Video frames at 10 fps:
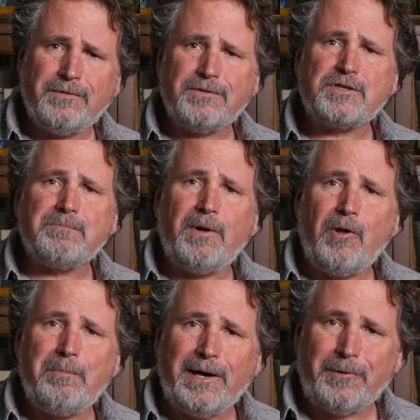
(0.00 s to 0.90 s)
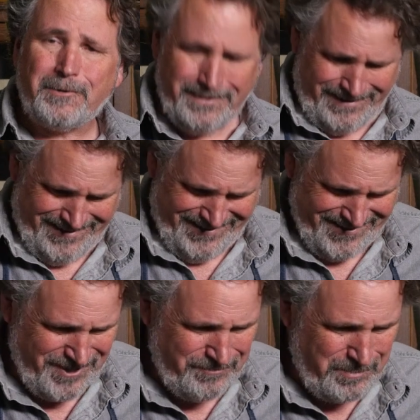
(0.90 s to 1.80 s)
the small power
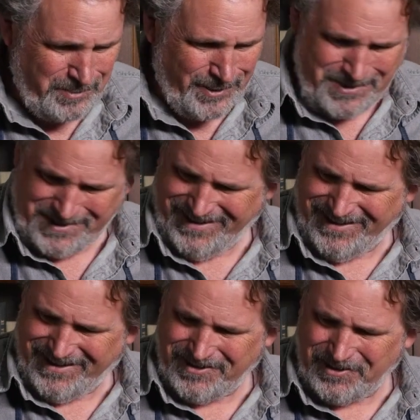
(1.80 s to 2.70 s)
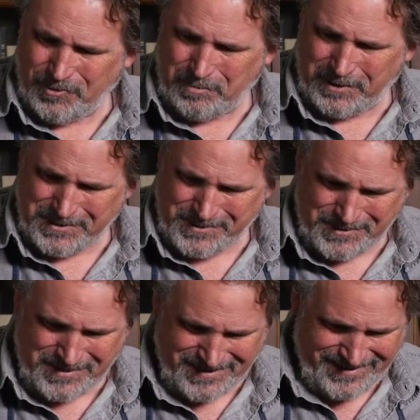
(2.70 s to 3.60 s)
of the press, the little
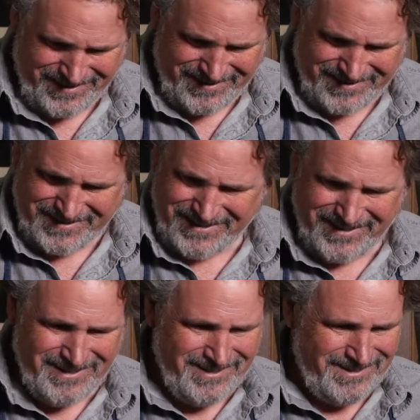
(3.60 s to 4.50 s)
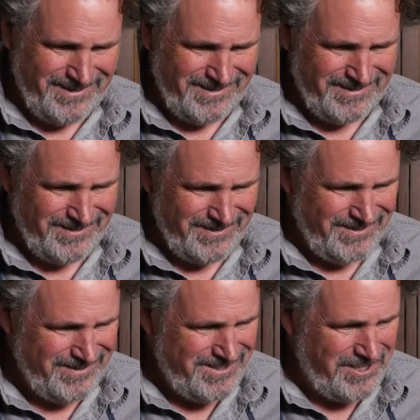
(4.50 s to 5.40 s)
presses. And
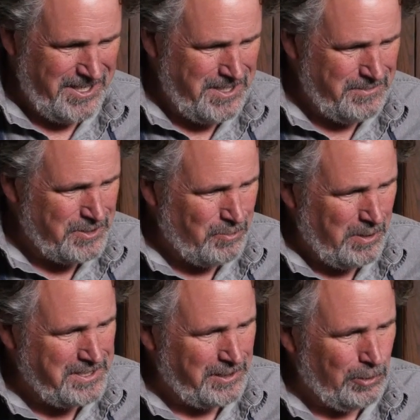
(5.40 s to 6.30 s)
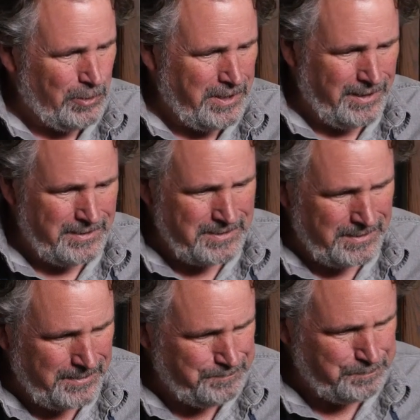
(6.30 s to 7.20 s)
today, you just want to take a look at
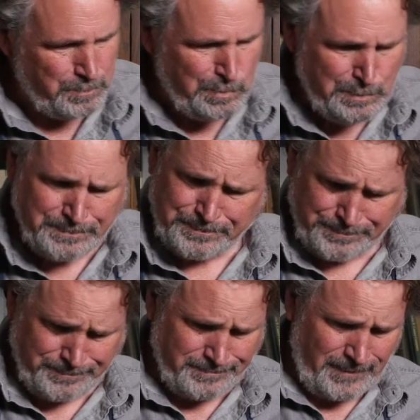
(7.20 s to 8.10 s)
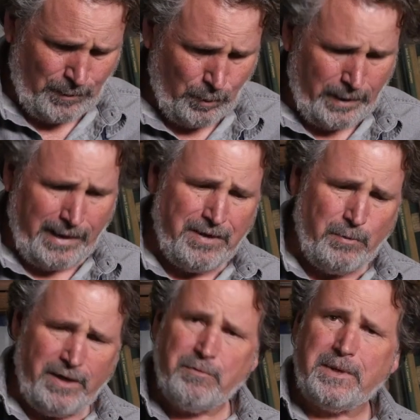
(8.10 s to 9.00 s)
what
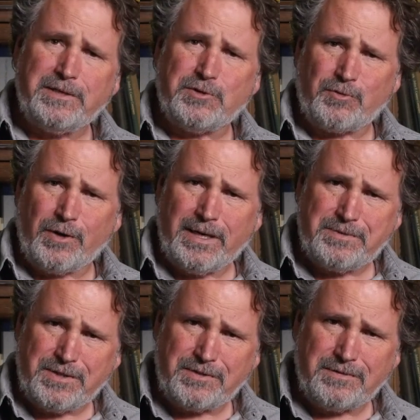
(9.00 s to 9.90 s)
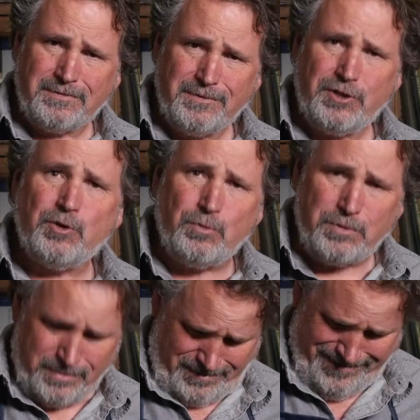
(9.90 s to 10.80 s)
everybody describes as cute,